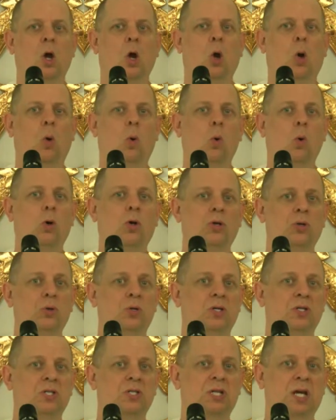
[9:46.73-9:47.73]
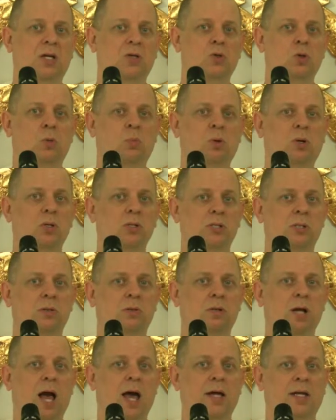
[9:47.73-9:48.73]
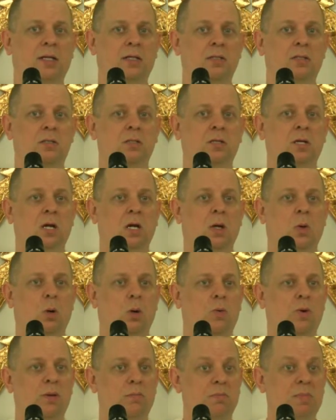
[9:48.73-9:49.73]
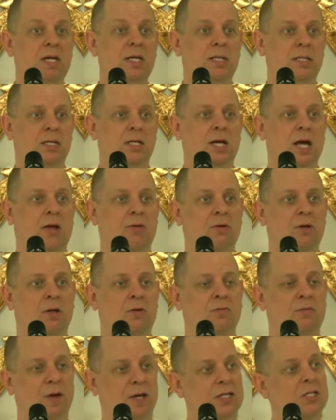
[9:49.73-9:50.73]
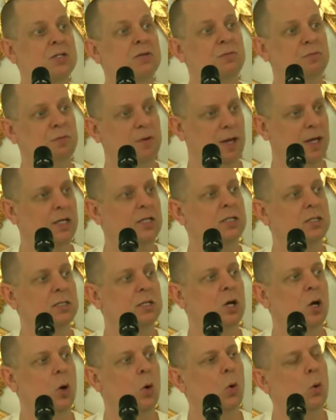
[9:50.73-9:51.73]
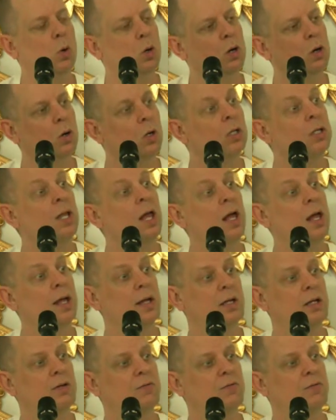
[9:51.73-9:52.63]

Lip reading: Or you can schedule personal guidance where we meet together face-to-face or online.